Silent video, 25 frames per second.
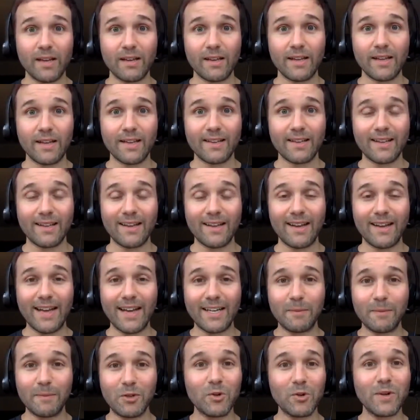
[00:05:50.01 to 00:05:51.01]
Like, I
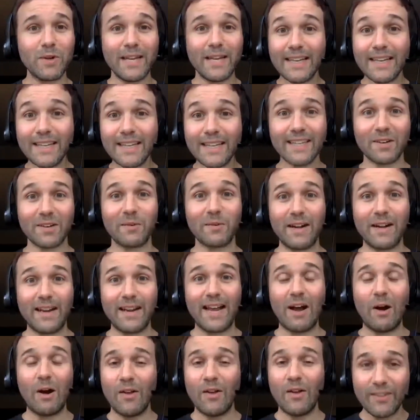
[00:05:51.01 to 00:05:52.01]
could be doing anything right
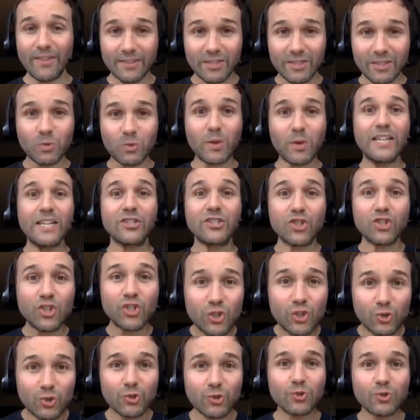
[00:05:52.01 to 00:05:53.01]
now. And this is what I
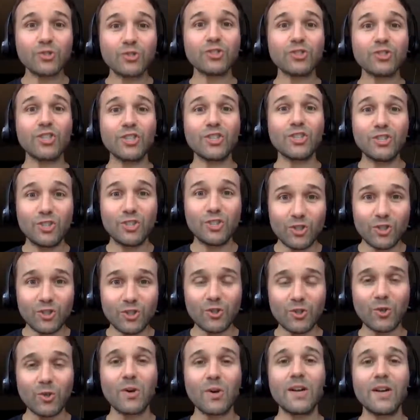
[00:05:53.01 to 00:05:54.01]
choose to
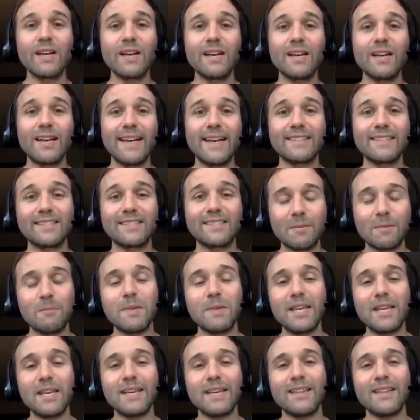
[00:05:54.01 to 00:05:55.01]
do. And to
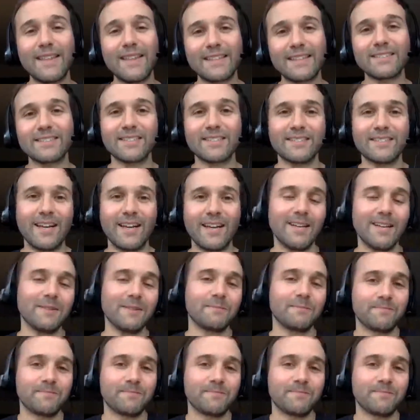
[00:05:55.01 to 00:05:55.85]
me, that's exciting.